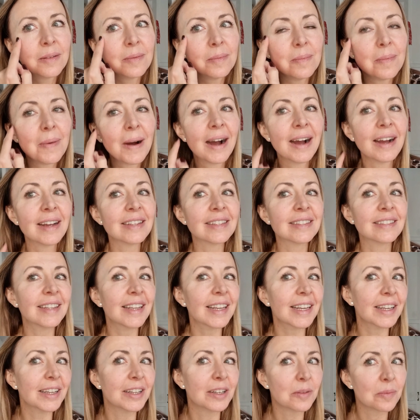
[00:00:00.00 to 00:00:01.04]
my
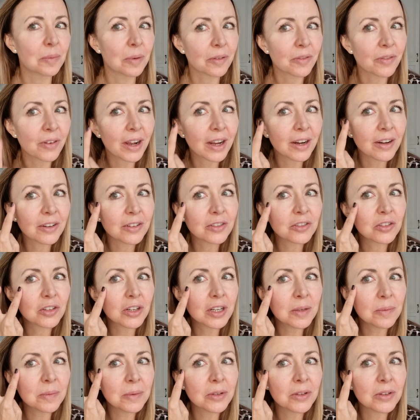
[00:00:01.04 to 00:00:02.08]
second Profhilo
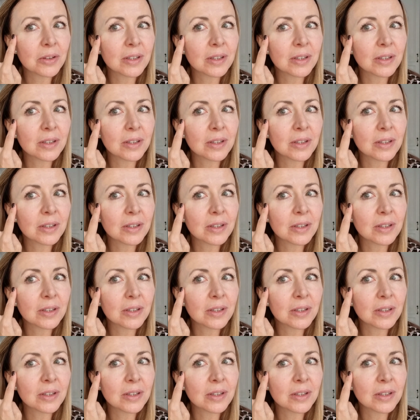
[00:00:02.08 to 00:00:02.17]
treatment.